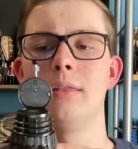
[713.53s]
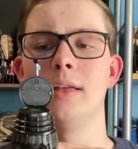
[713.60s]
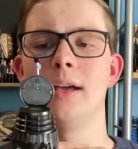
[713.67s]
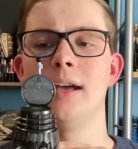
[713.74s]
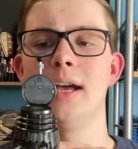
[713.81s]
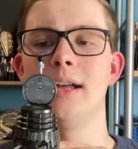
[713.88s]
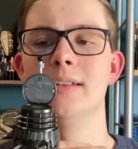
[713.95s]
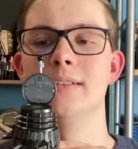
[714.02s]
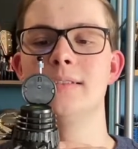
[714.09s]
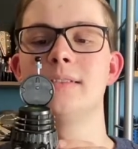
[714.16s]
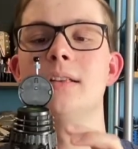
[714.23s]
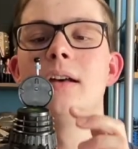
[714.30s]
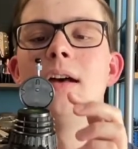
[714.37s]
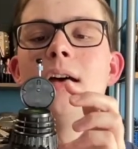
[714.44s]
their
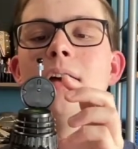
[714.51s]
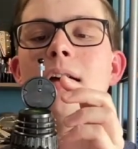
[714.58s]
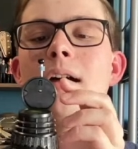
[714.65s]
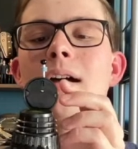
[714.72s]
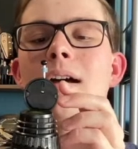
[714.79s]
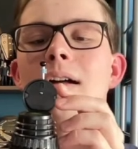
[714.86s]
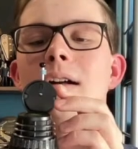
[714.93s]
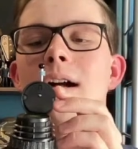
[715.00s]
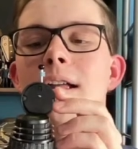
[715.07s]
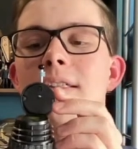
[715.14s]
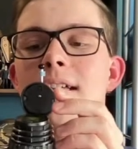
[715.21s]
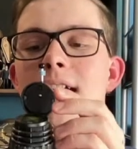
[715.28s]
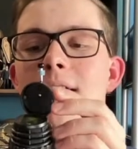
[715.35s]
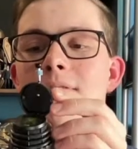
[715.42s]
heads
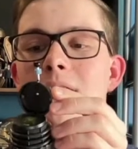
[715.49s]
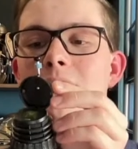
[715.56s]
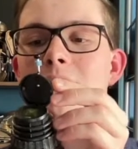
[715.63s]
and they have the